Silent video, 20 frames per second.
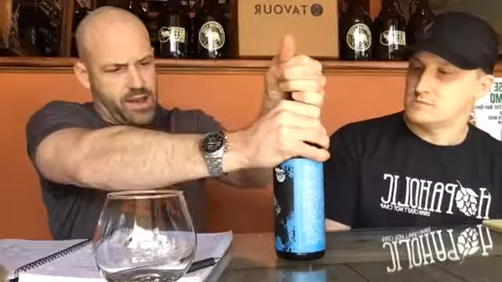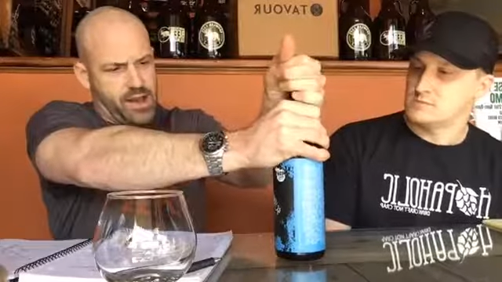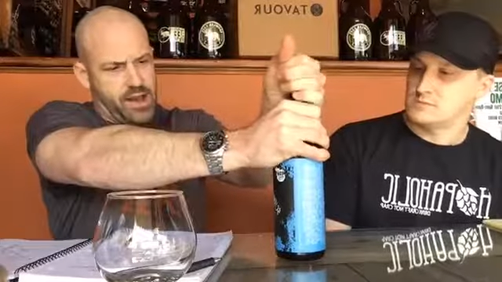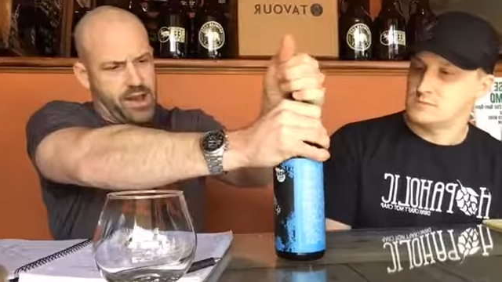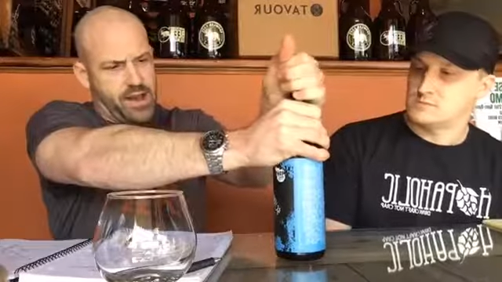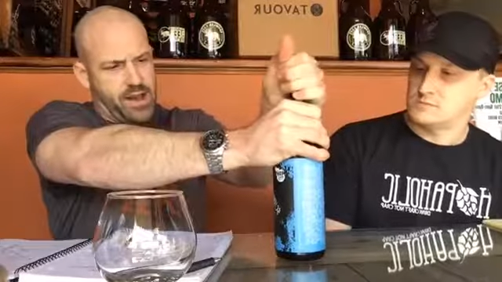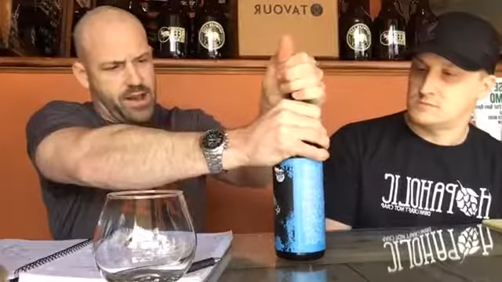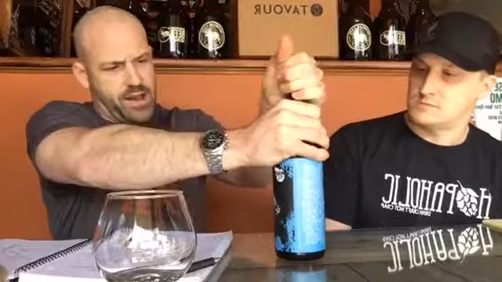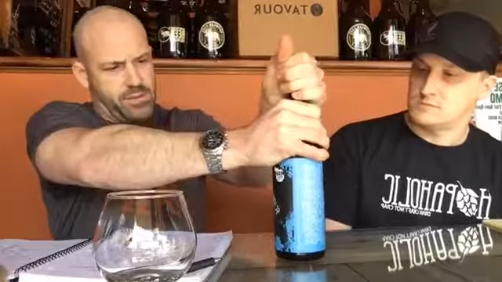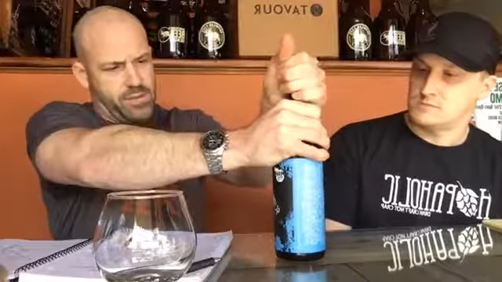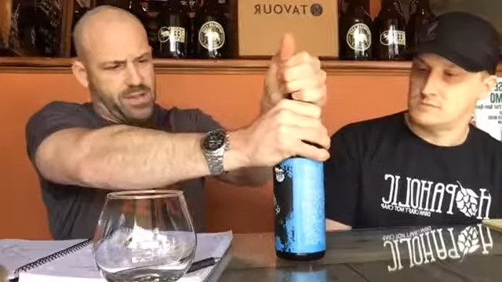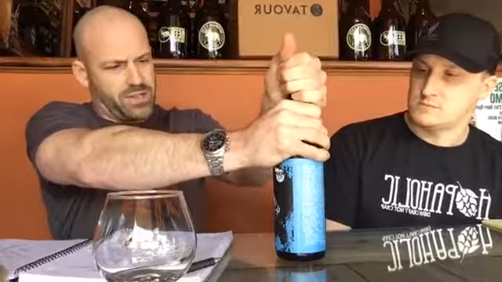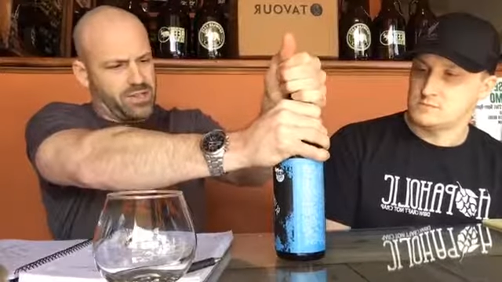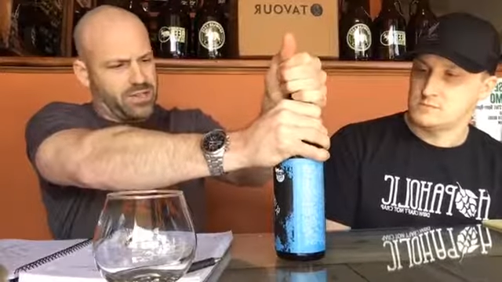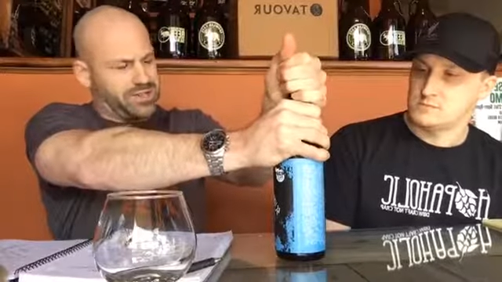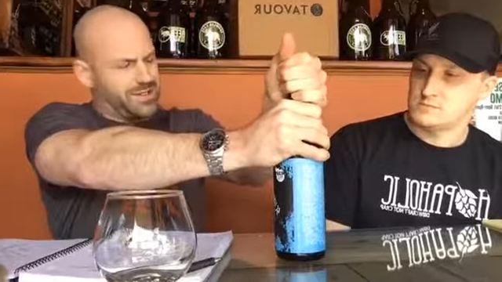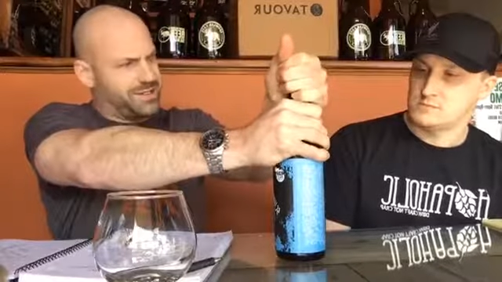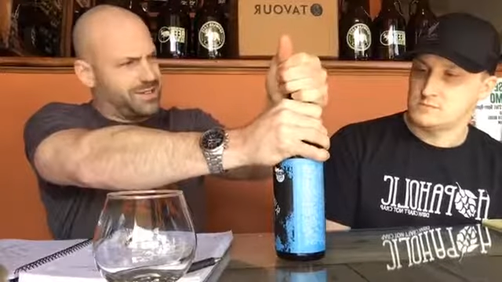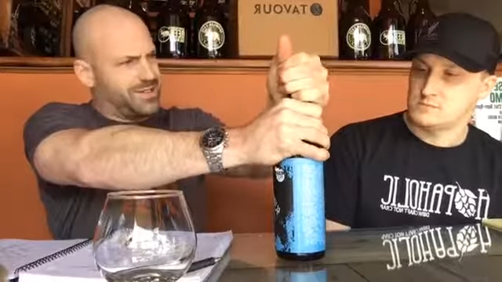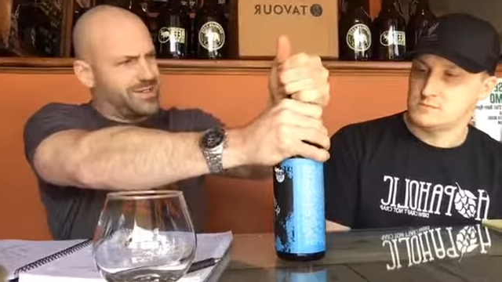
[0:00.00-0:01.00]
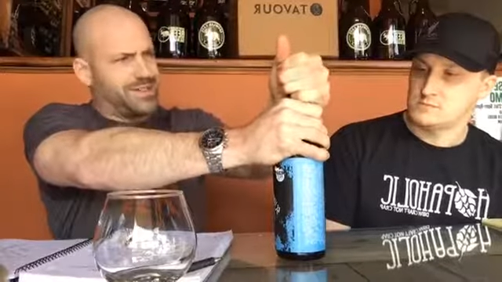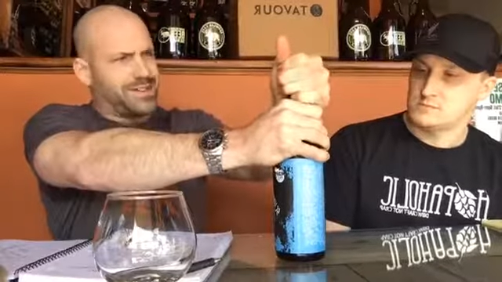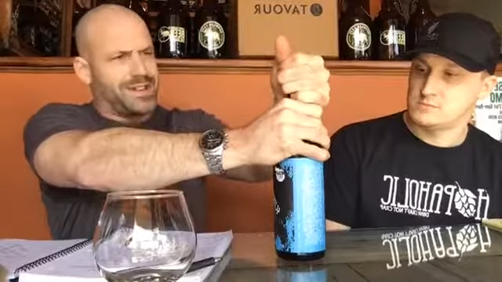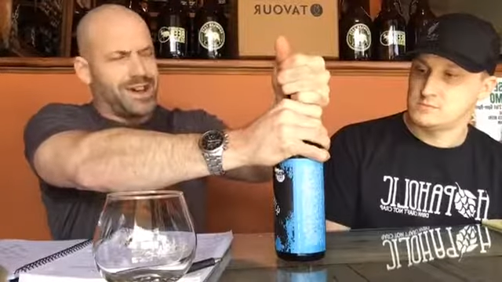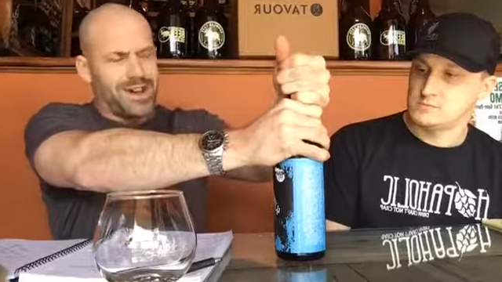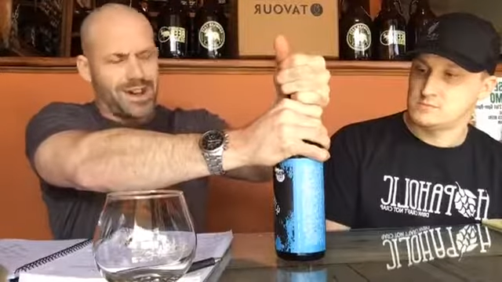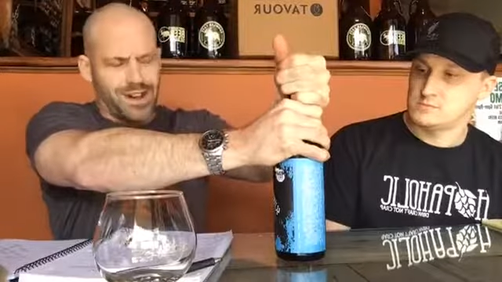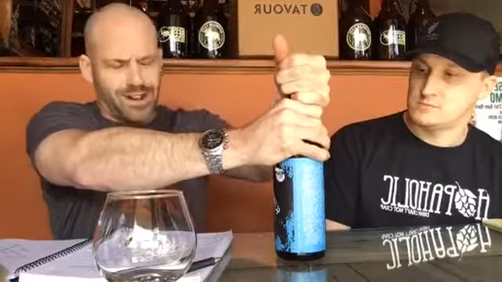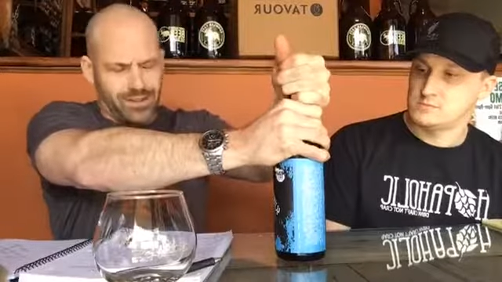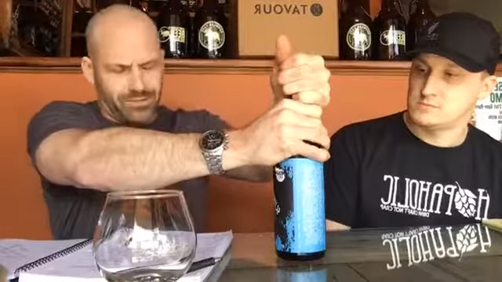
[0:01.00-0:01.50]
Speaker 1: Um, it's
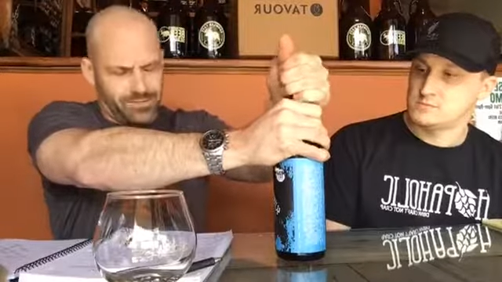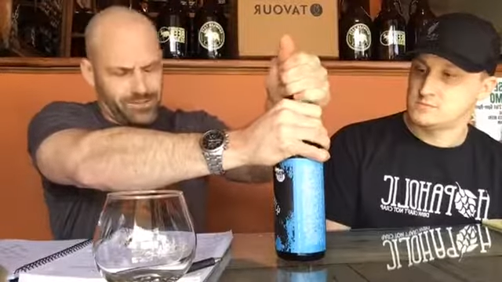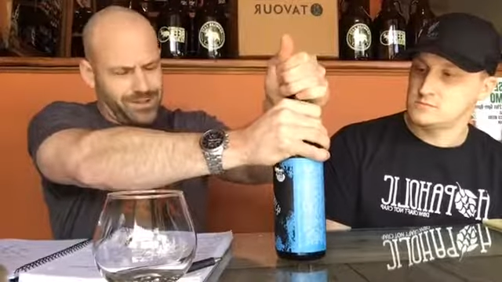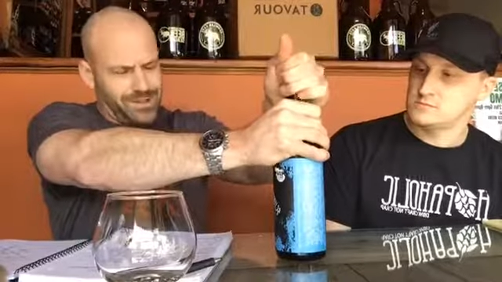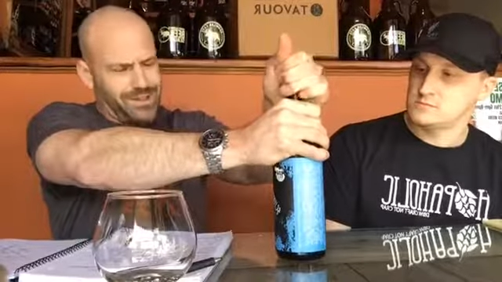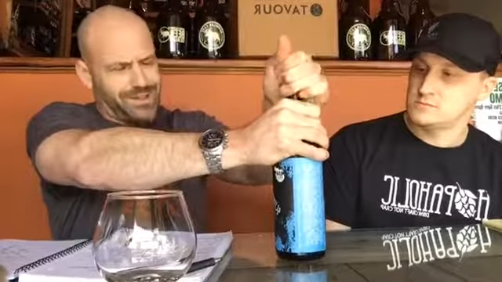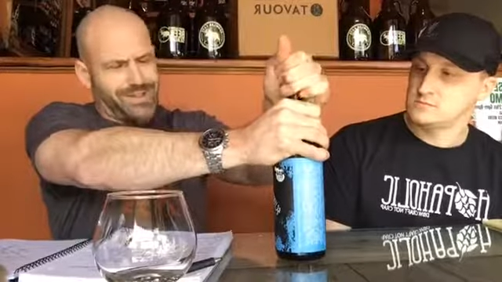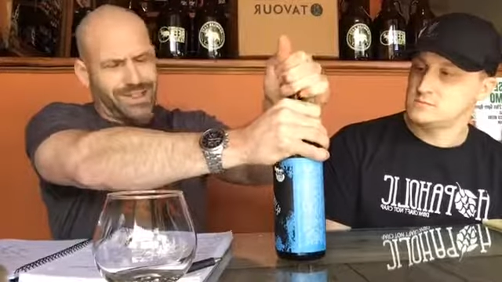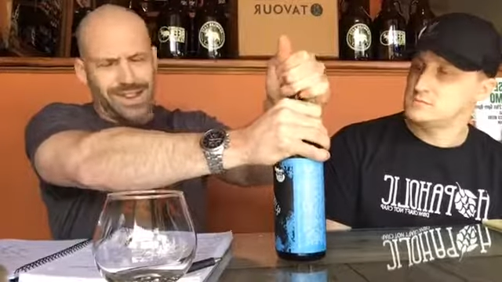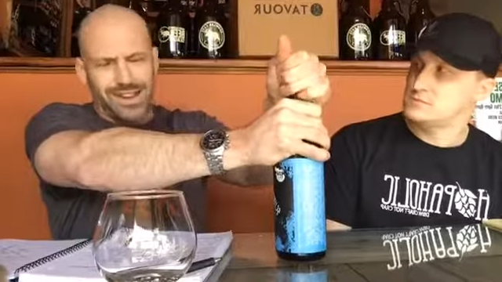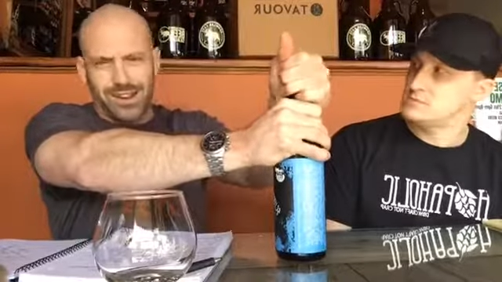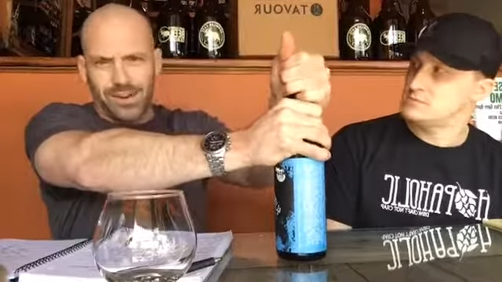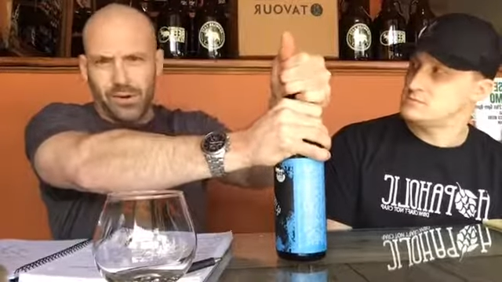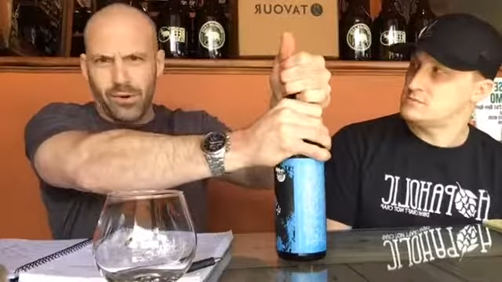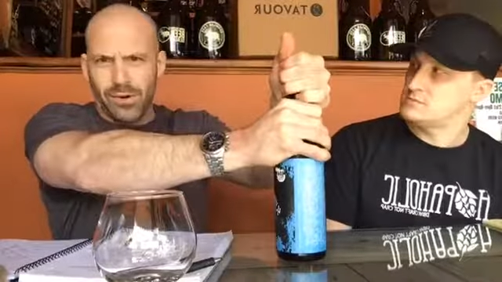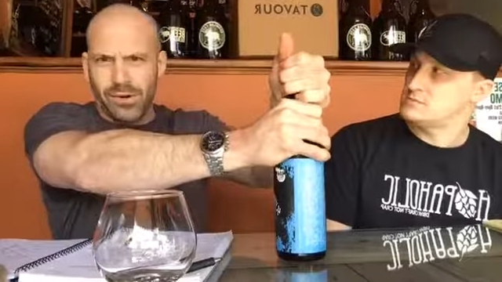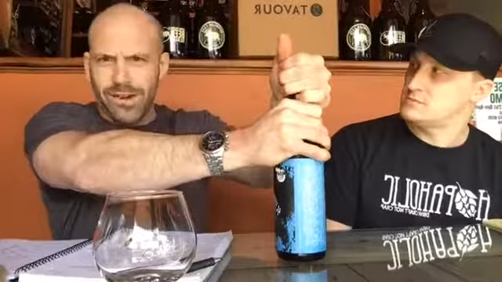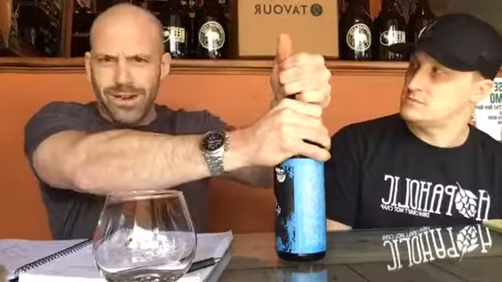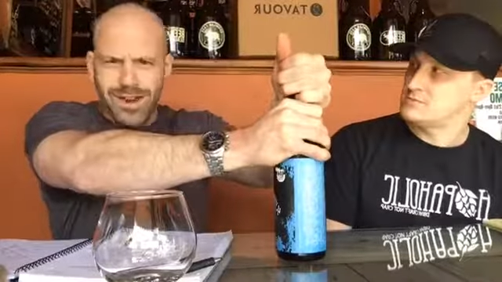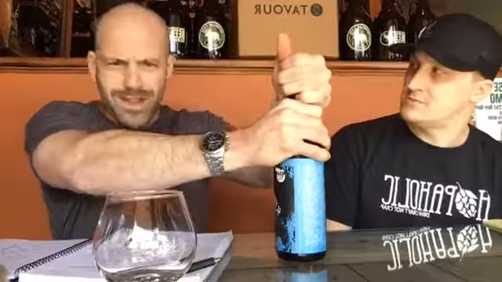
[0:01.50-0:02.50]
got a really tight cork on